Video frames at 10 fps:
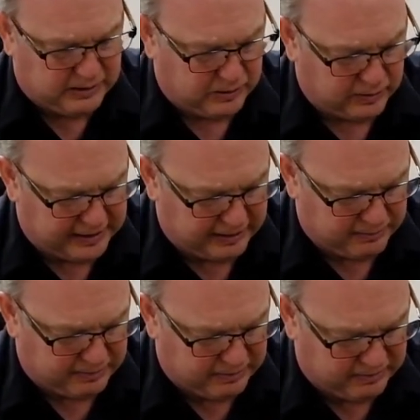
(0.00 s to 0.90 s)
Go ahead
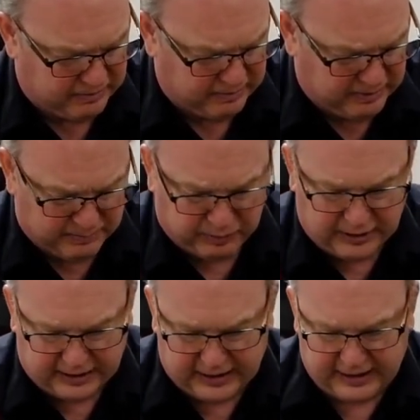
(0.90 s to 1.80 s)
and
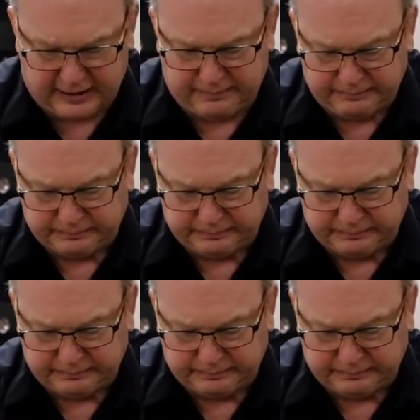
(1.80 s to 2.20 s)
plug it in,